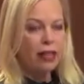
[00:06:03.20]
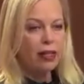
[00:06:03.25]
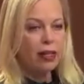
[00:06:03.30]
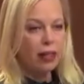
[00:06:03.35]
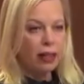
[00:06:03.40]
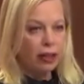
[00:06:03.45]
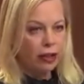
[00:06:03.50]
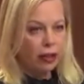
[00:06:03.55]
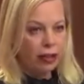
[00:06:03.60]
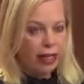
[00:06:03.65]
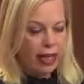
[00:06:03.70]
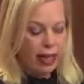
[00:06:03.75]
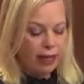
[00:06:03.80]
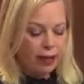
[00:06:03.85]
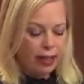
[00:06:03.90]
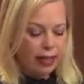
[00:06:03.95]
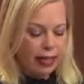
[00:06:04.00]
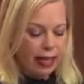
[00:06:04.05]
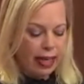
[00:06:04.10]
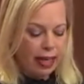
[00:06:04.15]
to clear
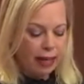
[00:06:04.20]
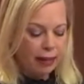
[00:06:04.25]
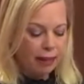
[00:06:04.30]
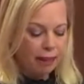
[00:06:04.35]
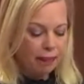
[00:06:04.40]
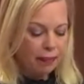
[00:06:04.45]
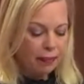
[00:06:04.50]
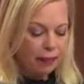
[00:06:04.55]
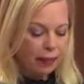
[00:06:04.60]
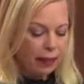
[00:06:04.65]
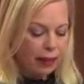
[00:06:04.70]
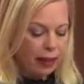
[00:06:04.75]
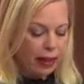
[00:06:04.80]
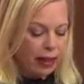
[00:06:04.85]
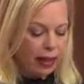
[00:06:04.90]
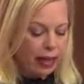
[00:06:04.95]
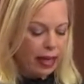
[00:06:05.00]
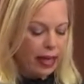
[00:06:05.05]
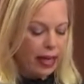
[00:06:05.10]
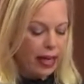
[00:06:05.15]
David's name.
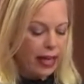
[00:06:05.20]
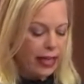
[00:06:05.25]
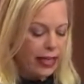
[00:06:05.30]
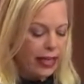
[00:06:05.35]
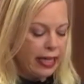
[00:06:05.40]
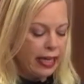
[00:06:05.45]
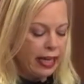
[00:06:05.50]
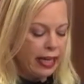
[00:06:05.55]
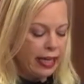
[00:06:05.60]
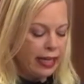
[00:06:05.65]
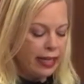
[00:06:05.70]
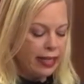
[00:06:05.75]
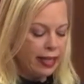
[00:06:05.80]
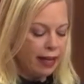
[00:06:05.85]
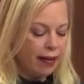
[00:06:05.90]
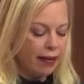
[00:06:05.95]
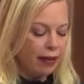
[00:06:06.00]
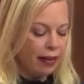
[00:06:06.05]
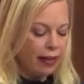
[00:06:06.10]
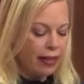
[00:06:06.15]
In
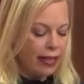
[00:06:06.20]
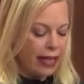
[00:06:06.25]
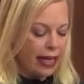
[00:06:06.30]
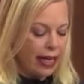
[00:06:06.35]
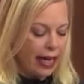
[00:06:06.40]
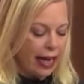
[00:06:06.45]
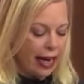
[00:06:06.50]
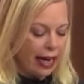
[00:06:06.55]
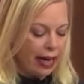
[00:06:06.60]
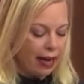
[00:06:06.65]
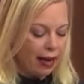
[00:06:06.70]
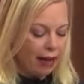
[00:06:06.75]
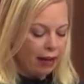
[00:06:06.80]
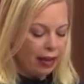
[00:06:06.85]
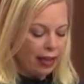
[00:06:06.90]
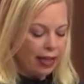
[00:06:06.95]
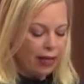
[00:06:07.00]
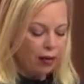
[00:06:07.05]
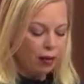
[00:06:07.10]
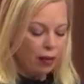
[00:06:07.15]
1997, DNA
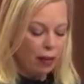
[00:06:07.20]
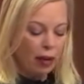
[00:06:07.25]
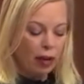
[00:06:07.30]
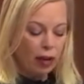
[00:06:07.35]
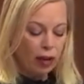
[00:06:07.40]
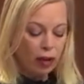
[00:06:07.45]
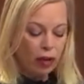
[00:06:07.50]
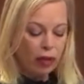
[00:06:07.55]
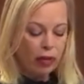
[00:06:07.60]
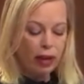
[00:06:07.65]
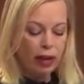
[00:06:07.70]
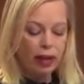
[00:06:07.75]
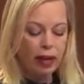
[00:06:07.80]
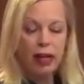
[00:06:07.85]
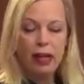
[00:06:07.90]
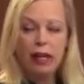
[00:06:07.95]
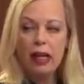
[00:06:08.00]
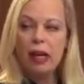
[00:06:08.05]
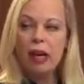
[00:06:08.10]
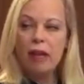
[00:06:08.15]
evidence from the clothing
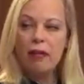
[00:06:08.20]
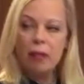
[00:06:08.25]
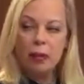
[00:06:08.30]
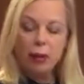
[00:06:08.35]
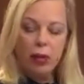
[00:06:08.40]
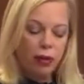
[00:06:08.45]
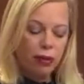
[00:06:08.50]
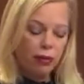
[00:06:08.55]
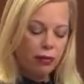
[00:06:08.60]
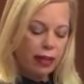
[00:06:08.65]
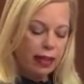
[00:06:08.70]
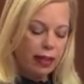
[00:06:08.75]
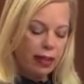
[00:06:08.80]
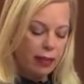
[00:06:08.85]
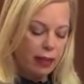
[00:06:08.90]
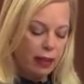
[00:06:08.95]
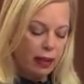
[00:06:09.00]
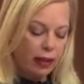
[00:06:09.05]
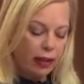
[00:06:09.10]
of murder victim